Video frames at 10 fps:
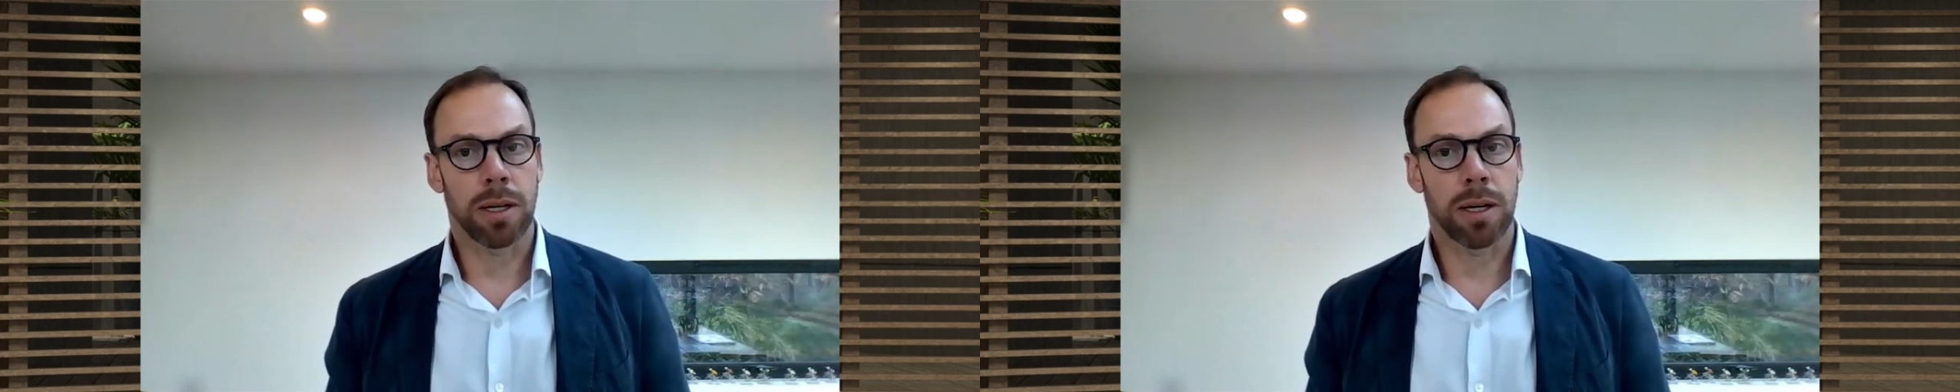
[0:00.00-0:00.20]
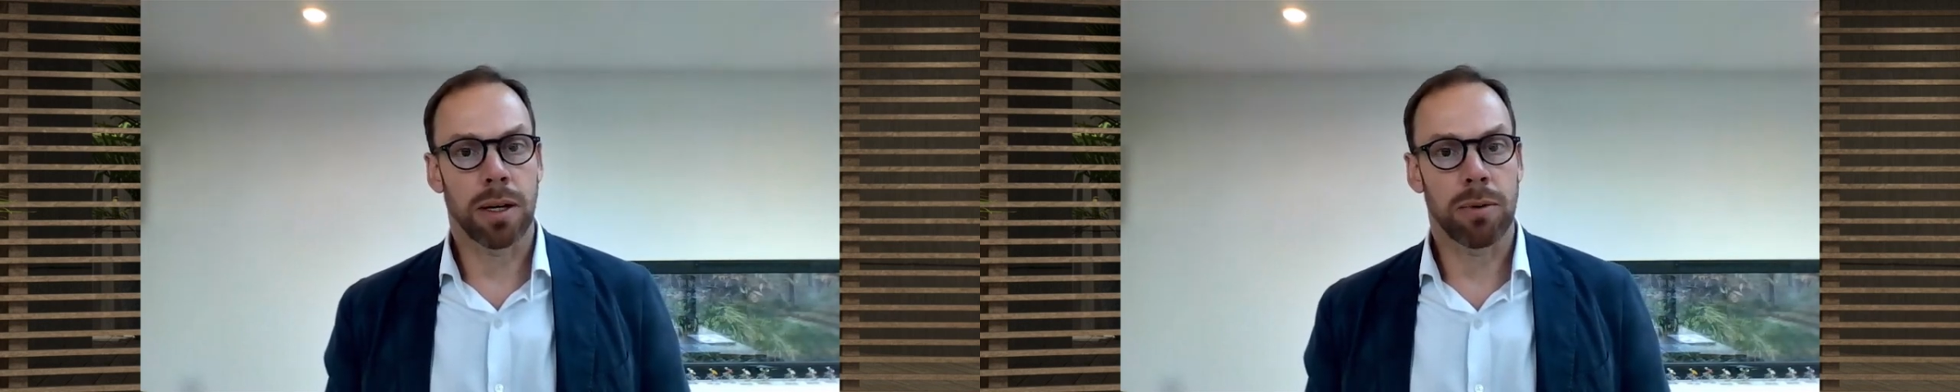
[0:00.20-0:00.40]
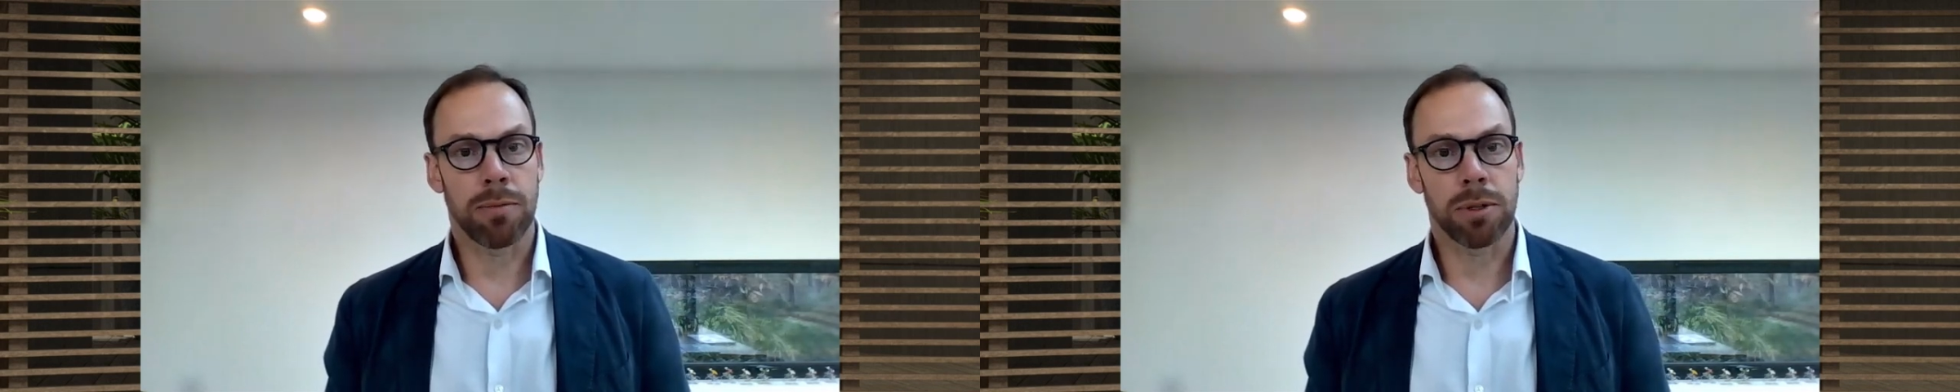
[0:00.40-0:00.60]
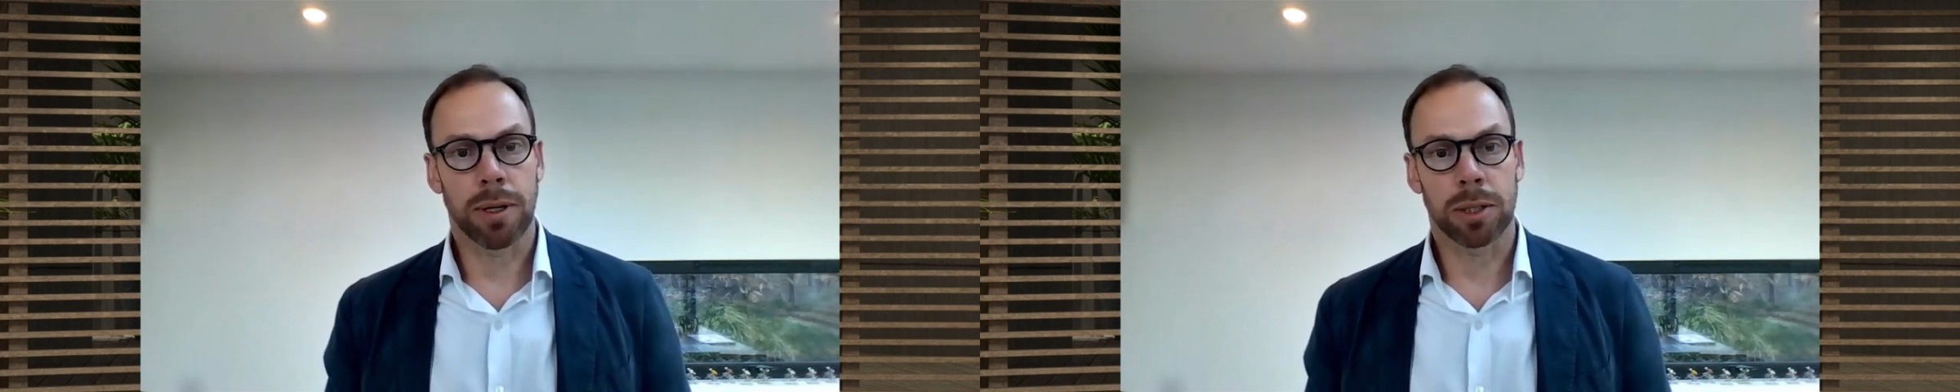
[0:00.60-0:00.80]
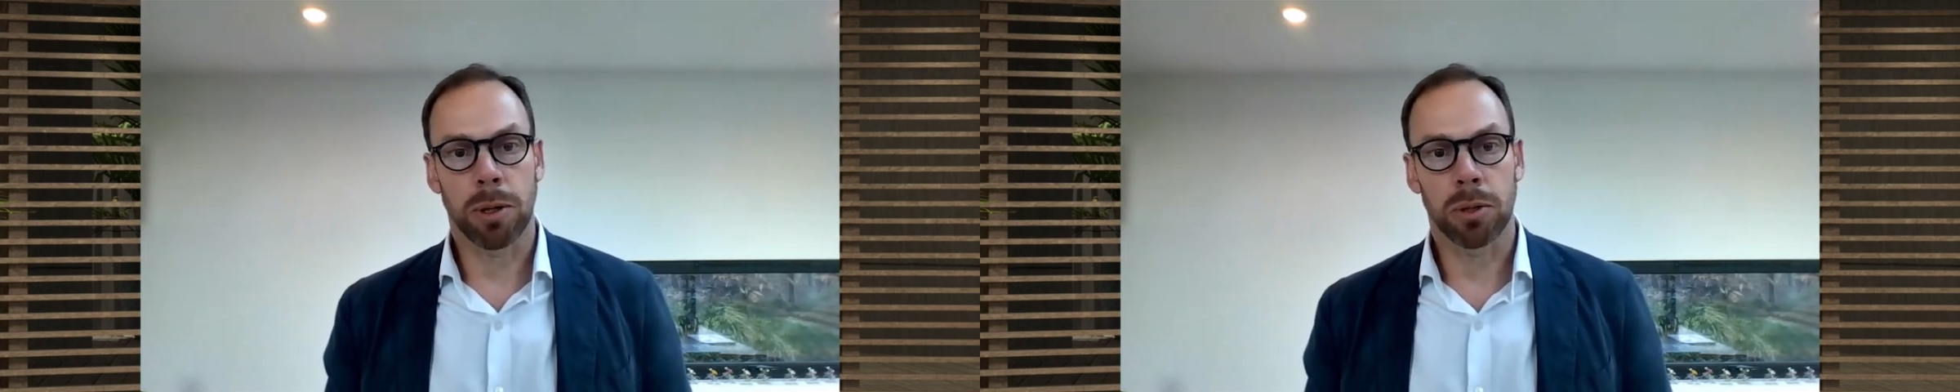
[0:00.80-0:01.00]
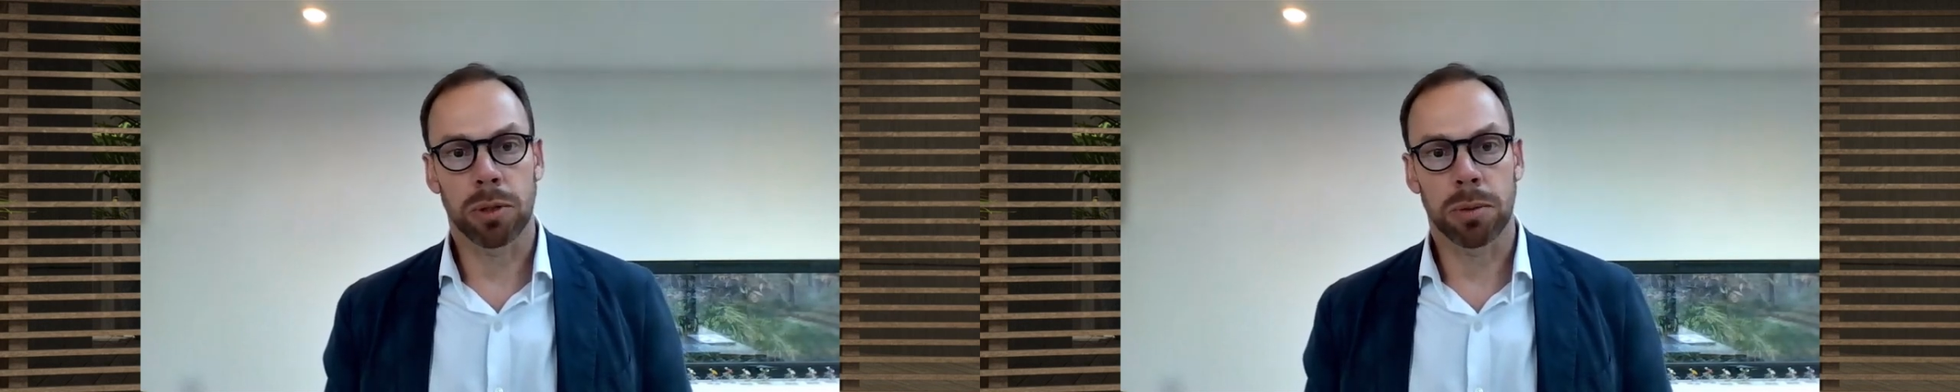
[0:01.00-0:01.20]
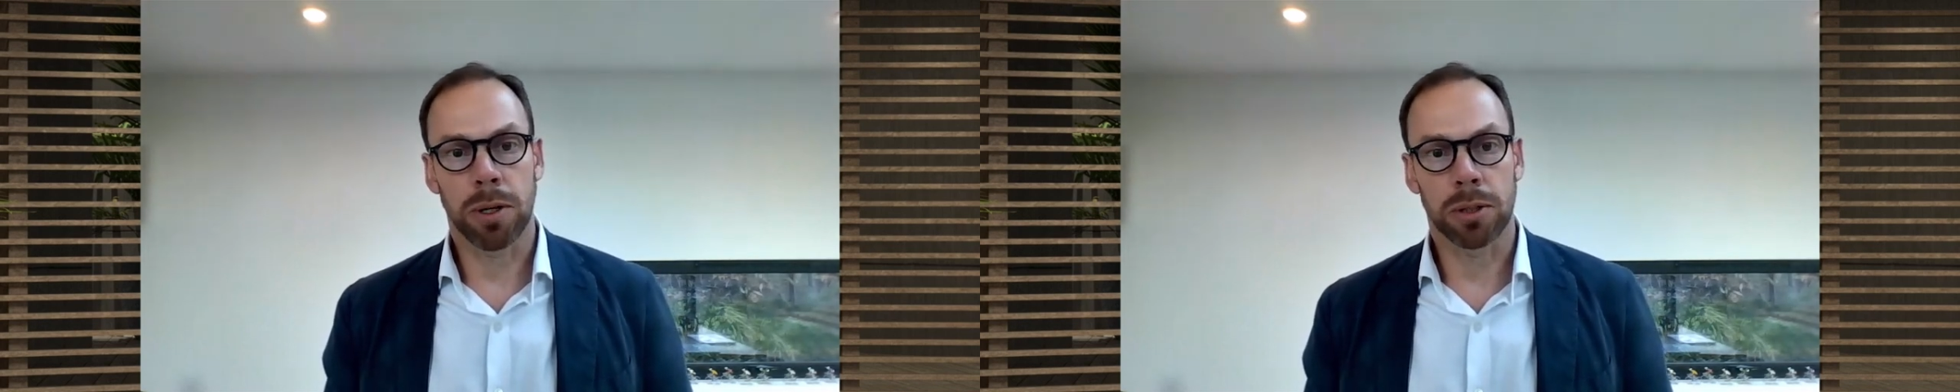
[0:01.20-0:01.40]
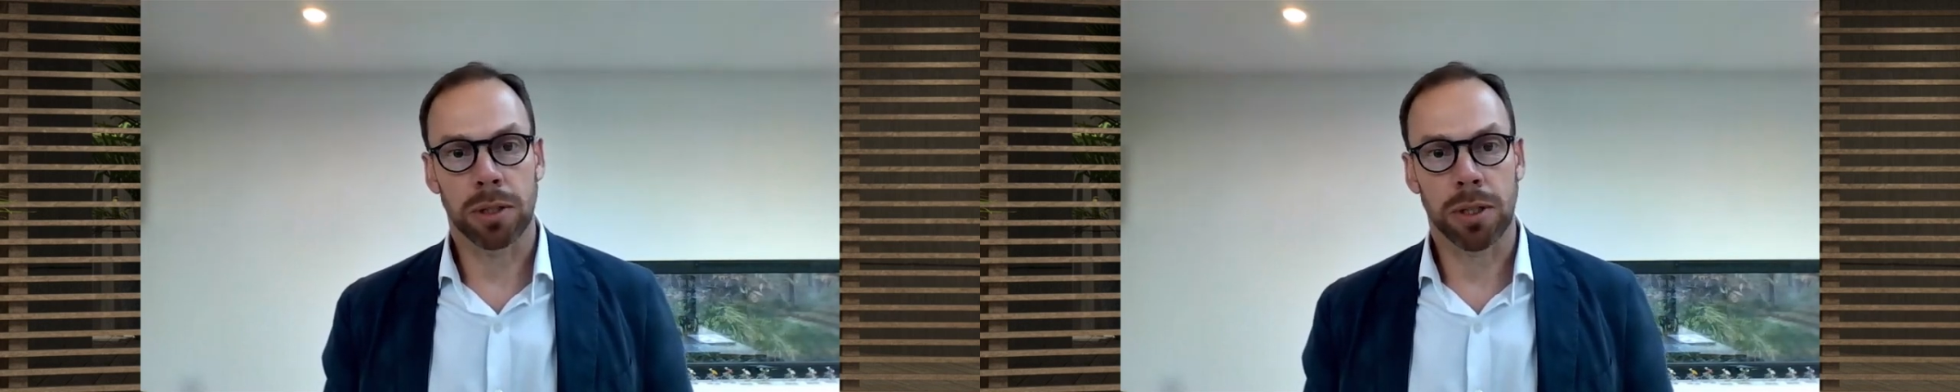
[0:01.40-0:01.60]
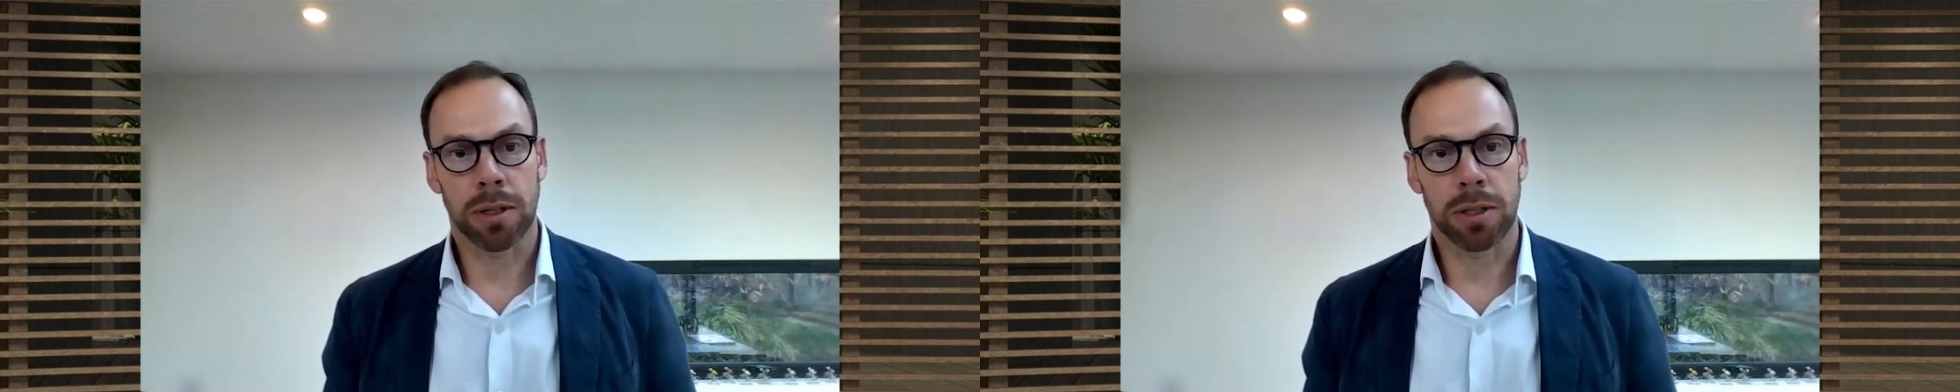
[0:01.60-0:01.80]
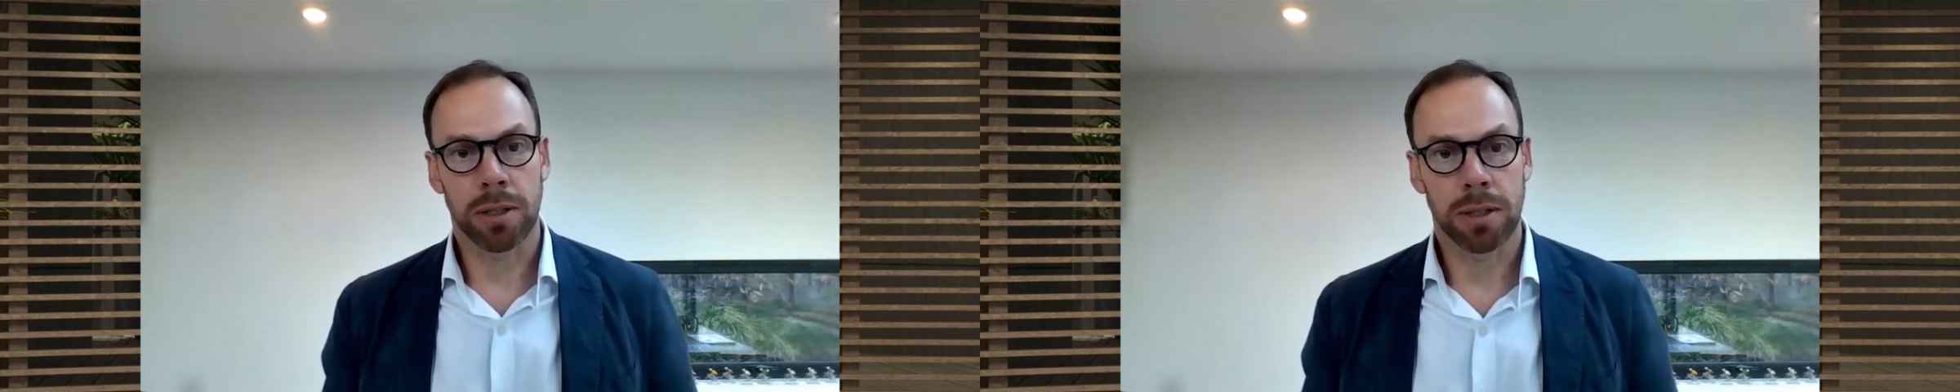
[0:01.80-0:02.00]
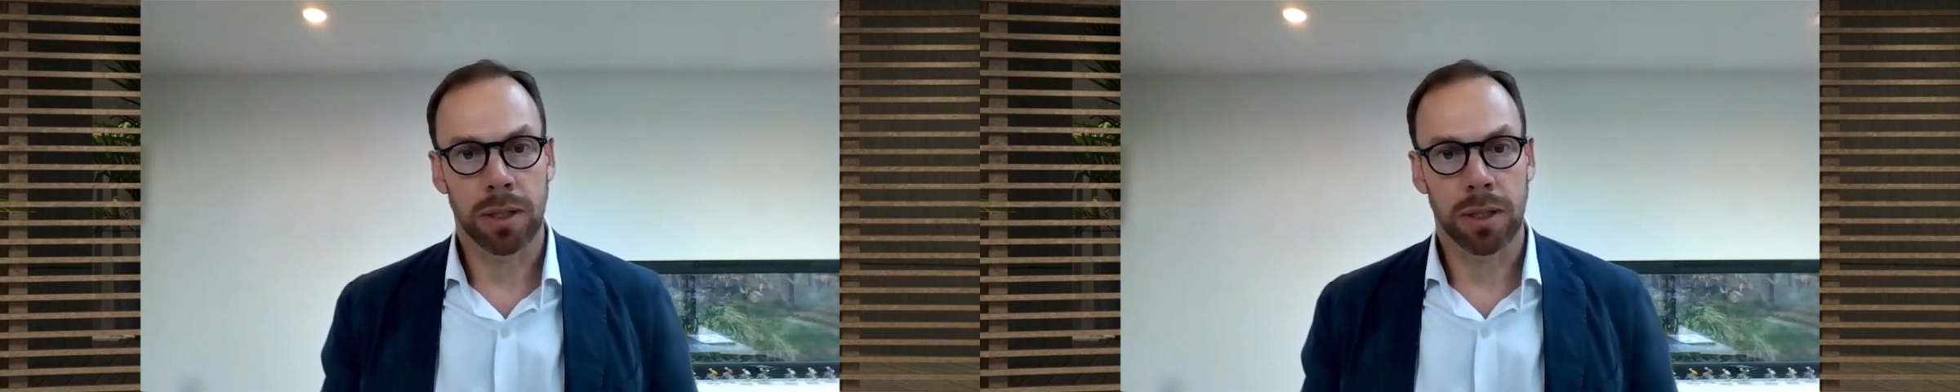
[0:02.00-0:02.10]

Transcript: revenue exposure is MasterCard.